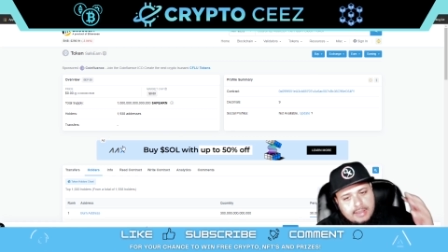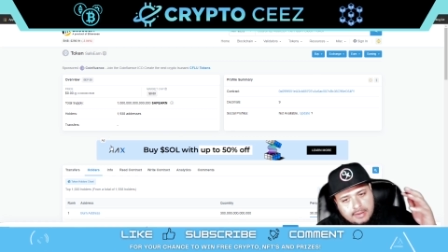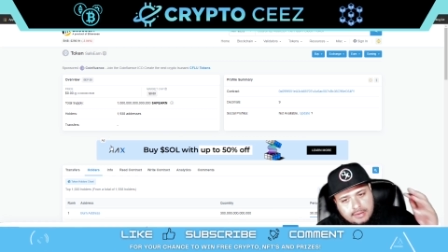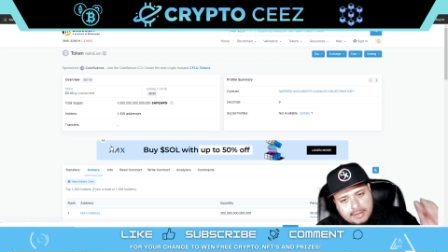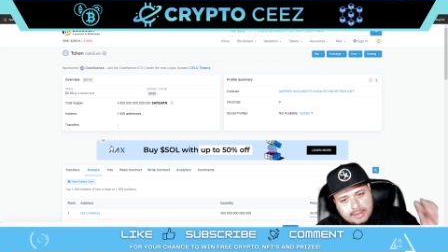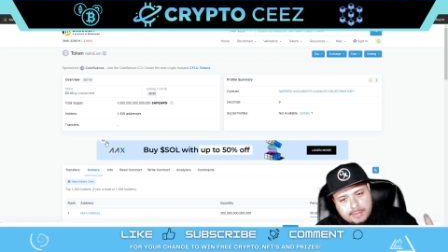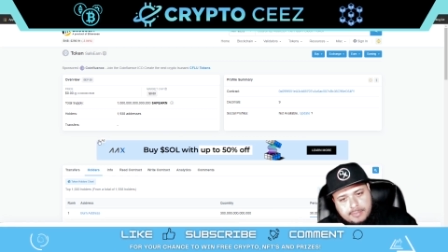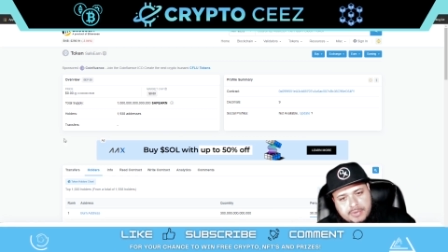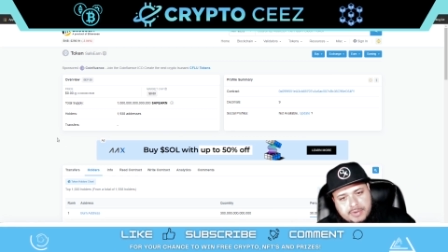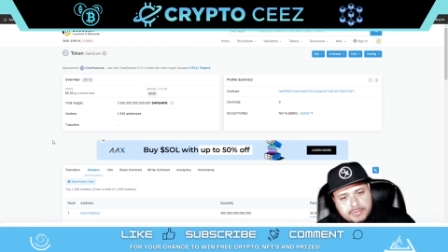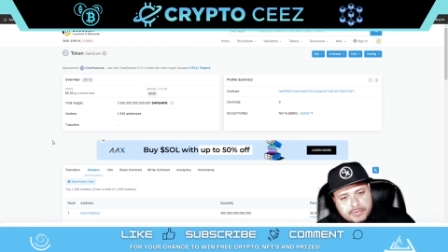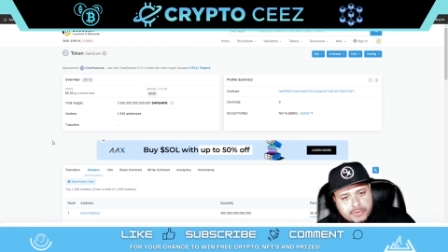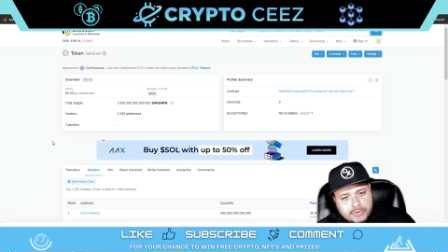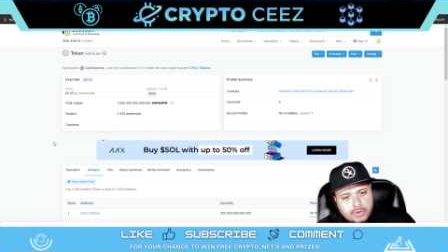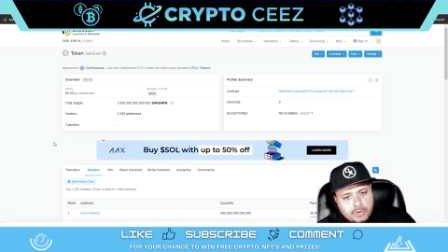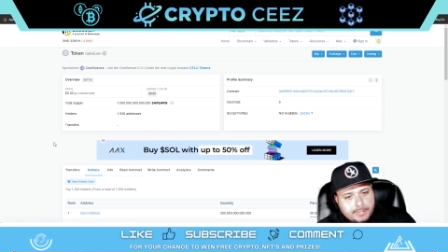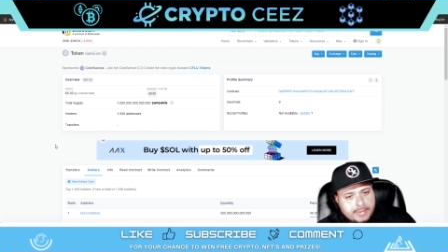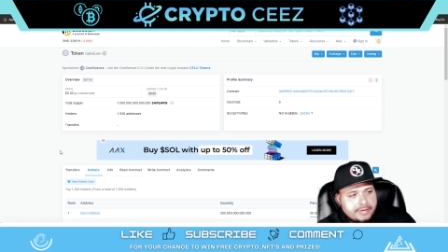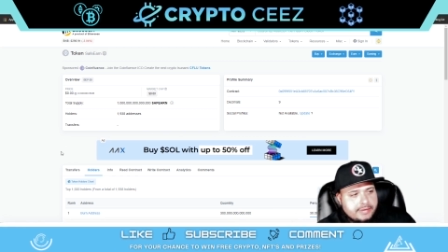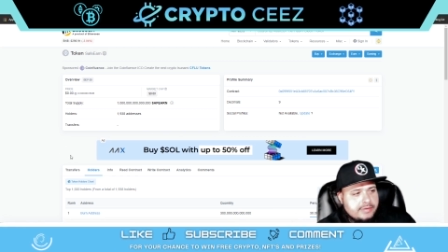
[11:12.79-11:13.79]
let people know
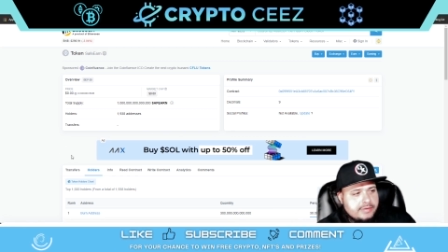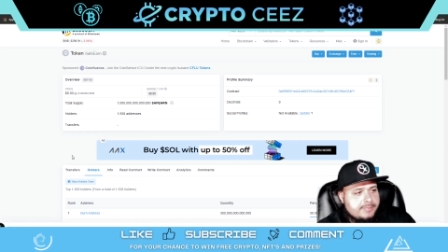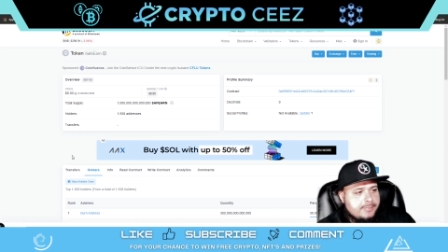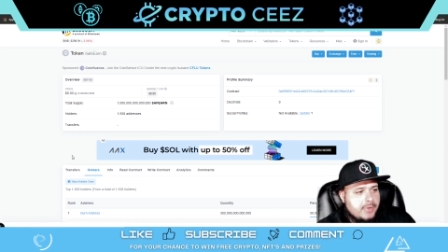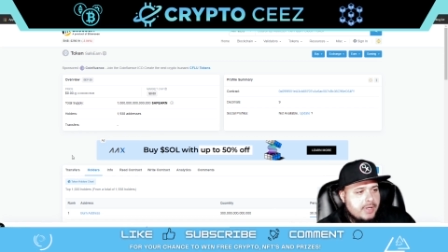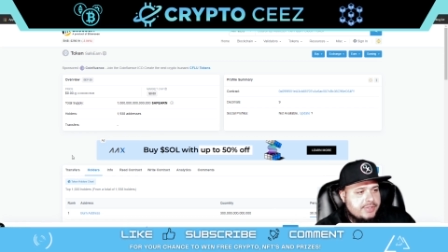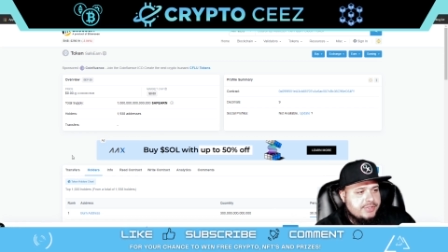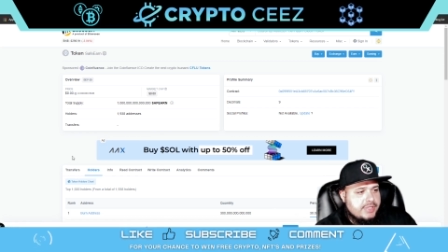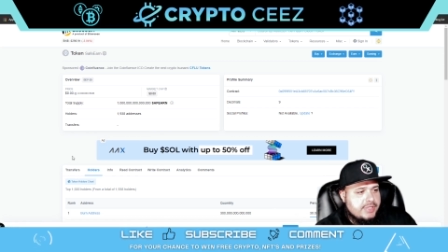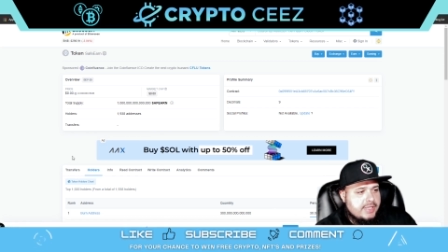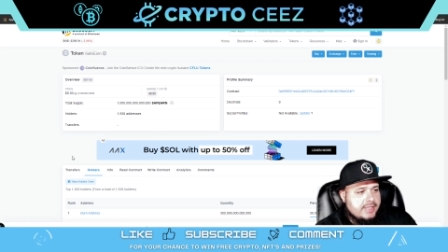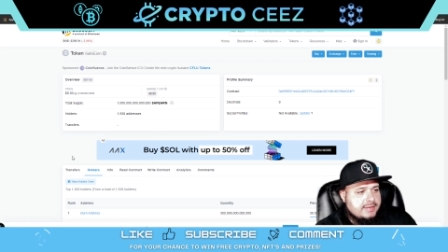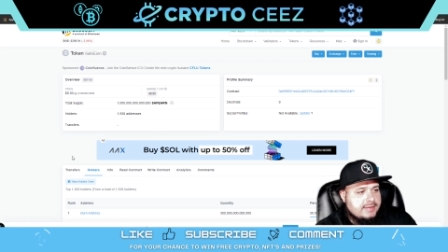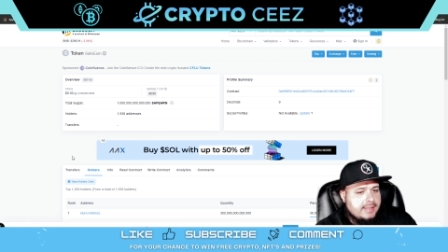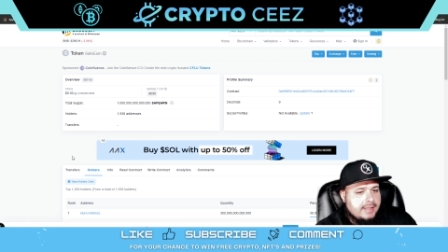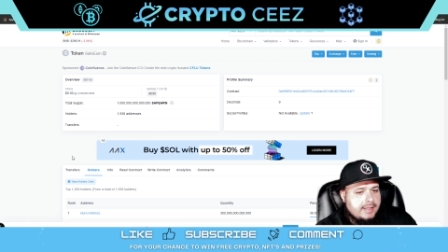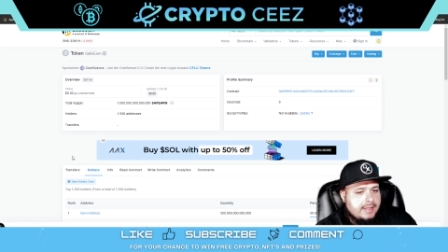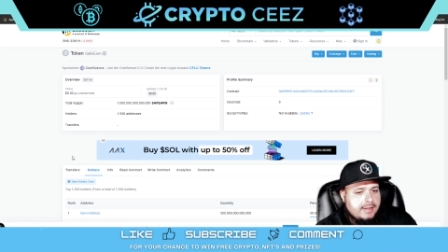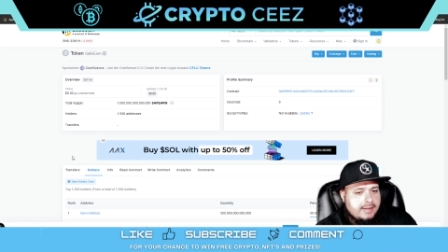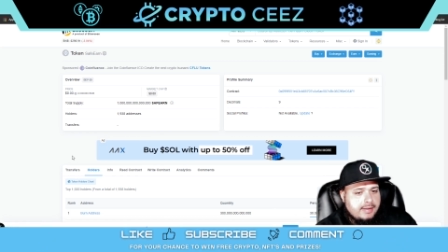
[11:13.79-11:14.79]
about this project,
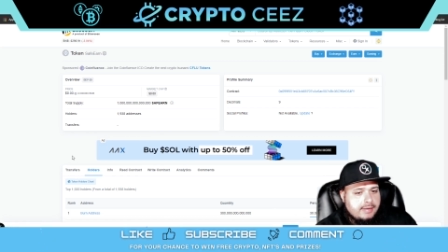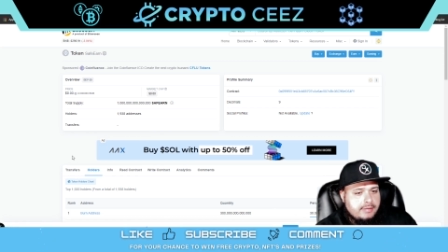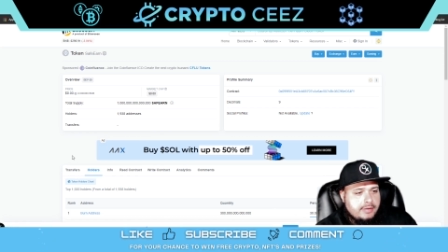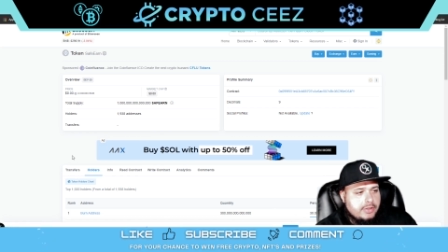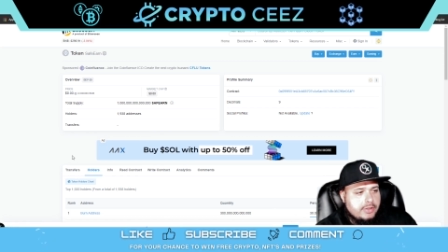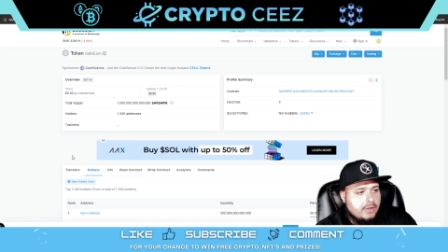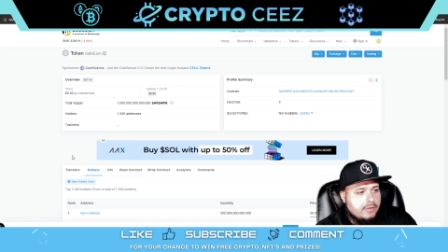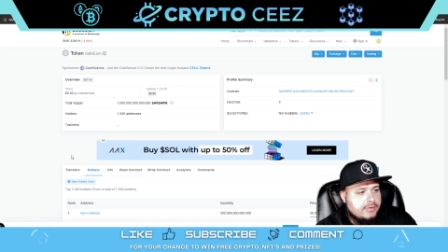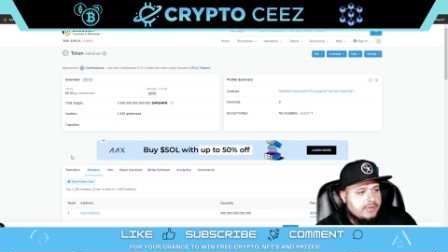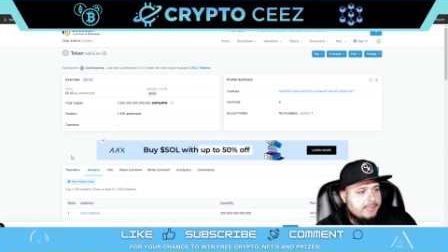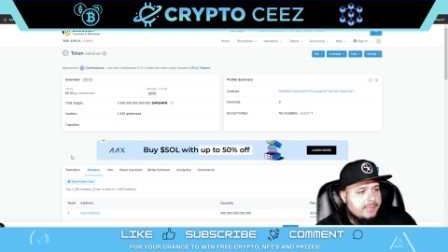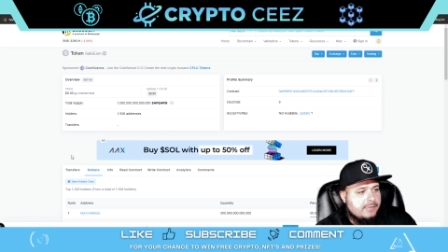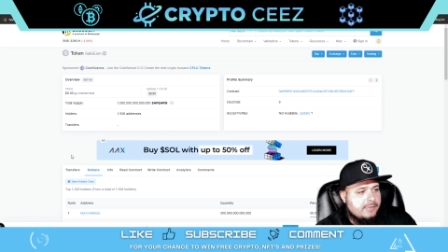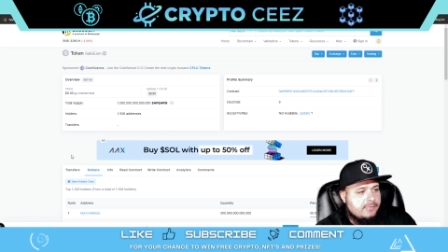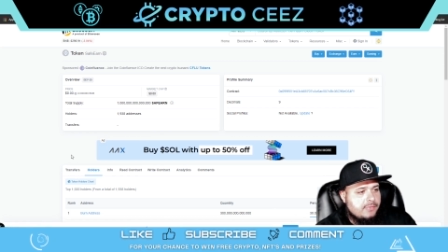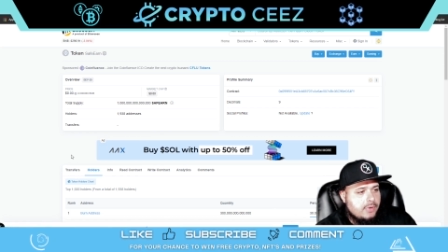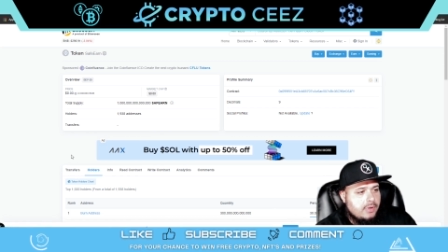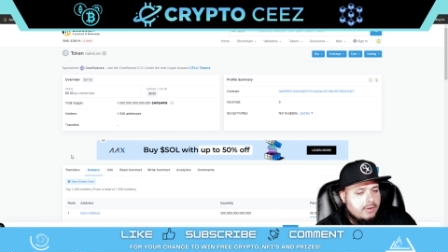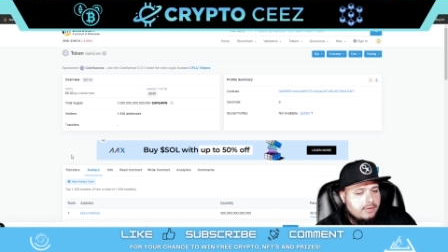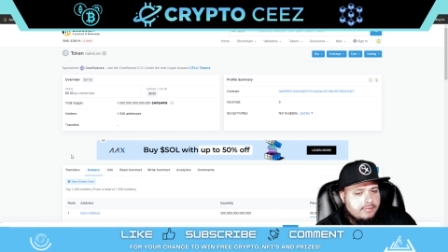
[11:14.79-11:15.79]
and you know, something
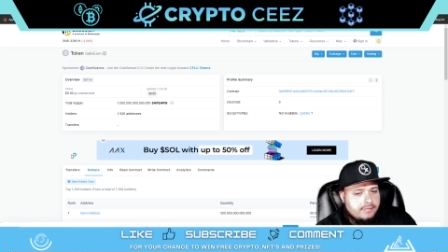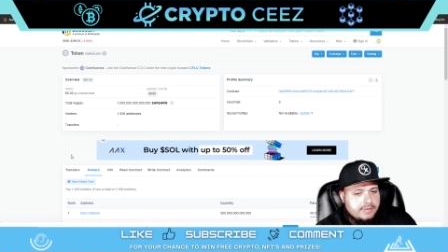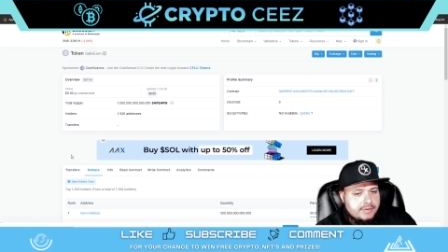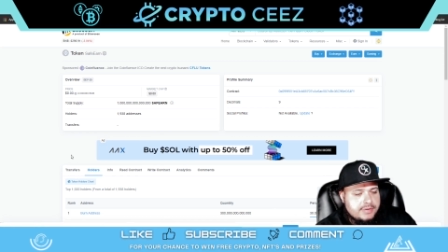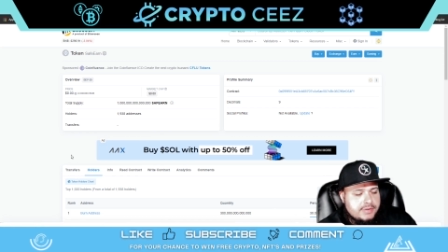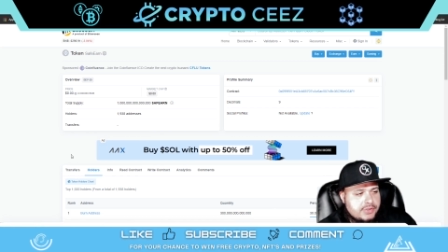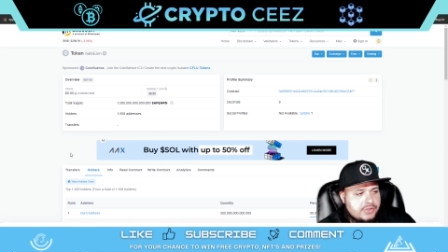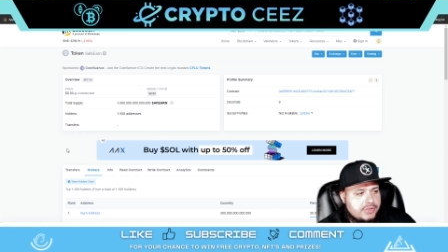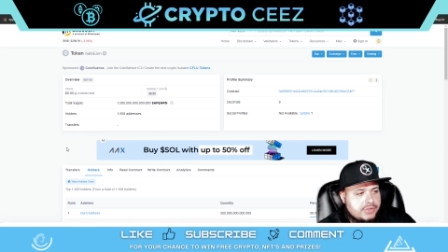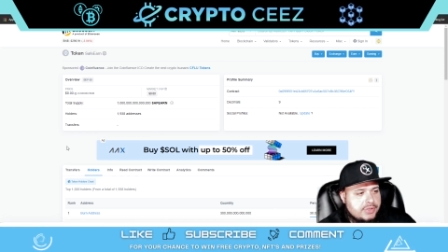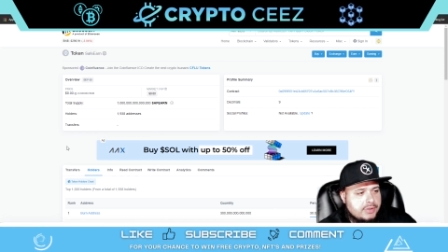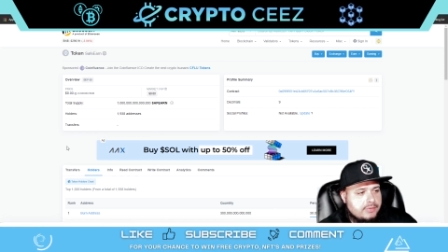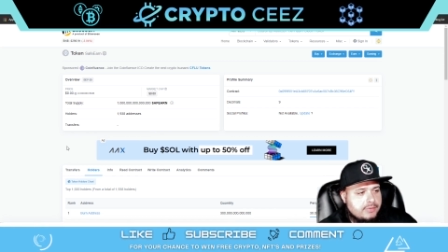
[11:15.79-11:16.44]
for all of us to shill.